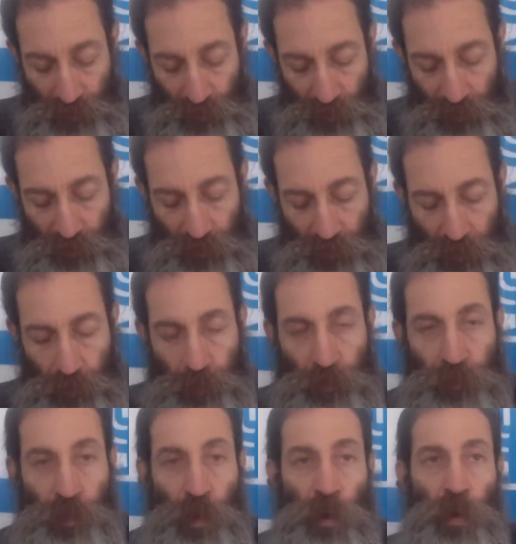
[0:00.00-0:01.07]
kingdom
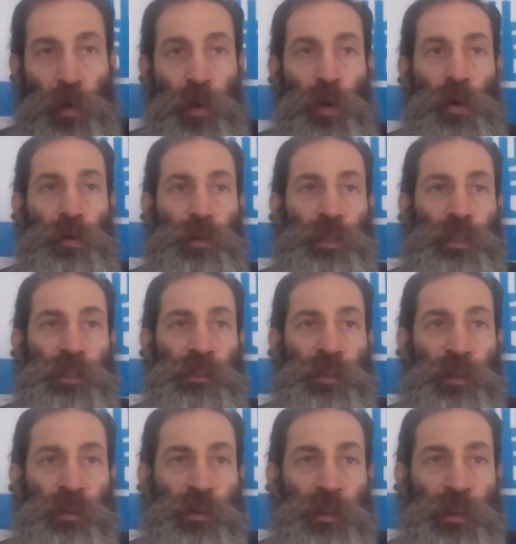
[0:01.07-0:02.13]
for all
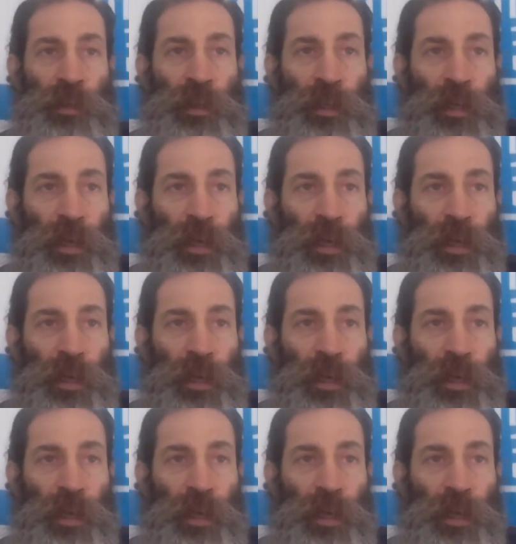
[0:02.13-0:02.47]
eternity.